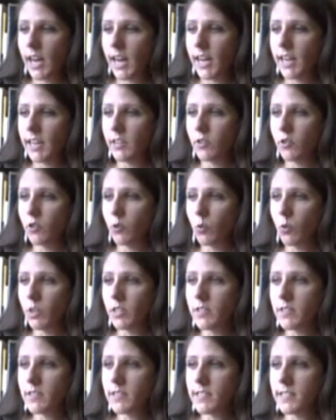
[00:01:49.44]
And you
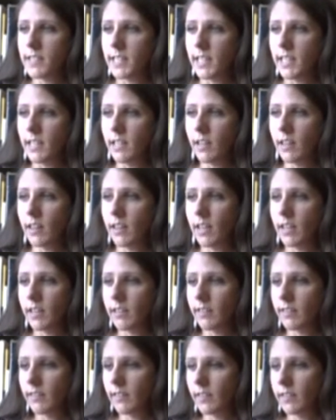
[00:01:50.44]
want to see
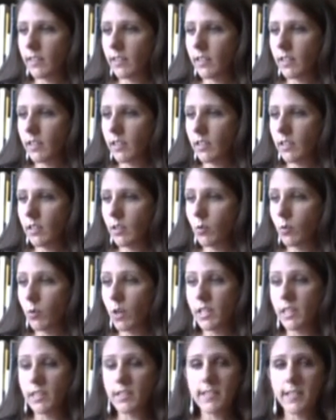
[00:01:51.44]
that the
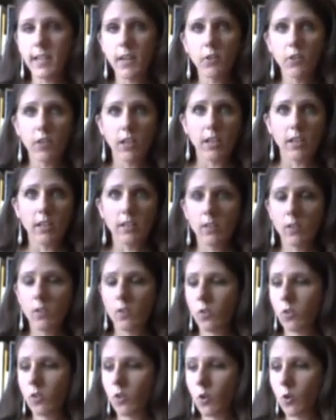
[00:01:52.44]
wine is healthy.
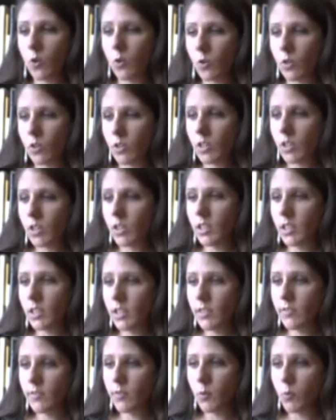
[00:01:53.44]
So
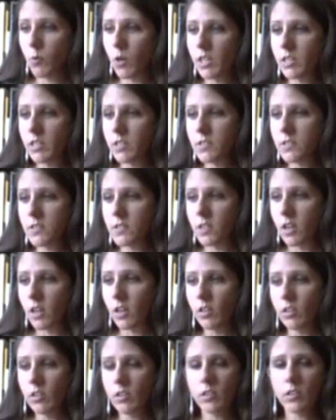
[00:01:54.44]
if a wine is
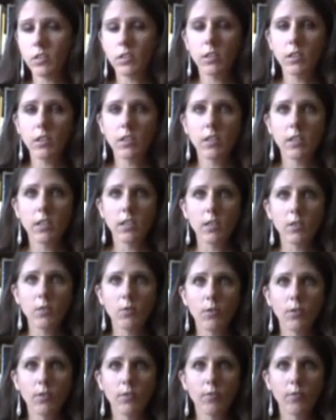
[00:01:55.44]
dull,
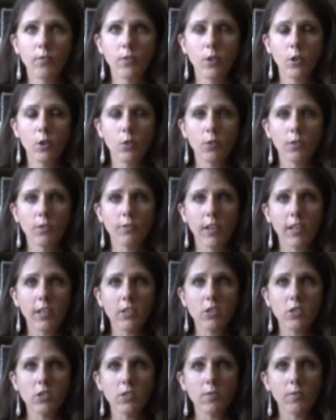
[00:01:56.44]
your
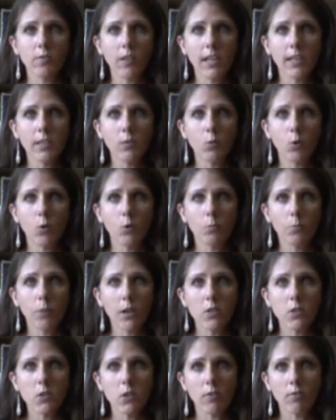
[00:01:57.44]
reflections of light won't
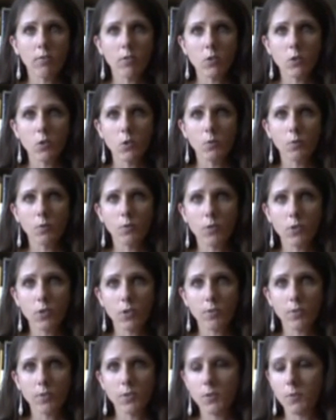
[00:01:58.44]
bounce off the
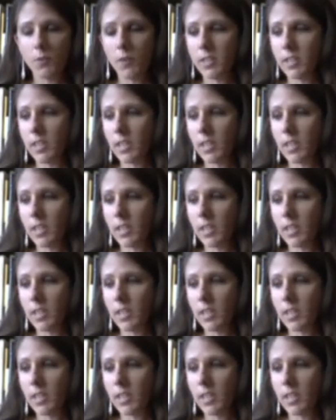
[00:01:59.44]
surface very